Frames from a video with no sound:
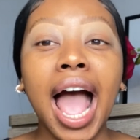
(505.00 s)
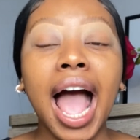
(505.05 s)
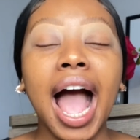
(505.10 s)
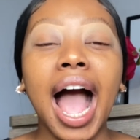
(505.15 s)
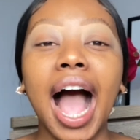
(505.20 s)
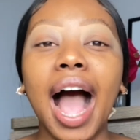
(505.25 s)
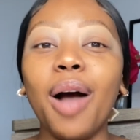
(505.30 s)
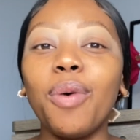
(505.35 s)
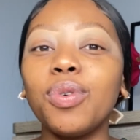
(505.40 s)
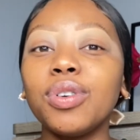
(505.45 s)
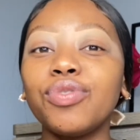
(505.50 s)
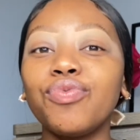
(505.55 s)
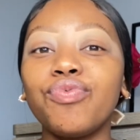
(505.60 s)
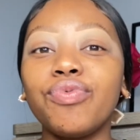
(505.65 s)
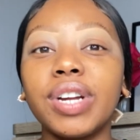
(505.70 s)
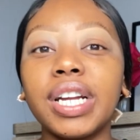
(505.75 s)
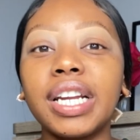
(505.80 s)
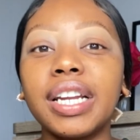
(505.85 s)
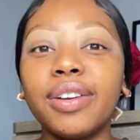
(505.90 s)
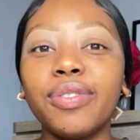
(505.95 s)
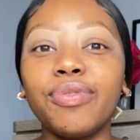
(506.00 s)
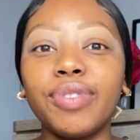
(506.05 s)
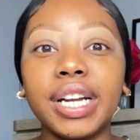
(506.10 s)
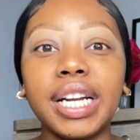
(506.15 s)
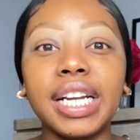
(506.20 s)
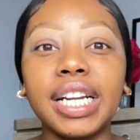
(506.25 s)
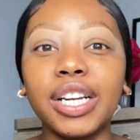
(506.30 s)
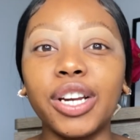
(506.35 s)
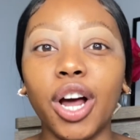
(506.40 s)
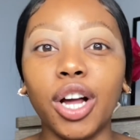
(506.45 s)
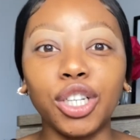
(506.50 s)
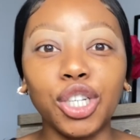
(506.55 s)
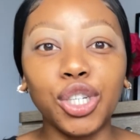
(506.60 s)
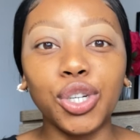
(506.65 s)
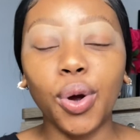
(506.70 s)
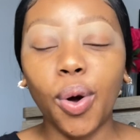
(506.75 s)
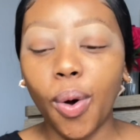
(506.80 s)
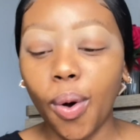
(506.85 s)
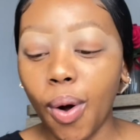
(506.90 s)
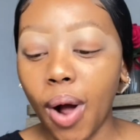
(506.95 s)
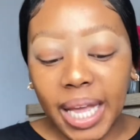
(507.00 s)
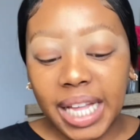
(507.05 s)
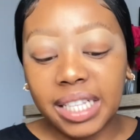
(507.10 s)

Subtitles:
I was really not sure.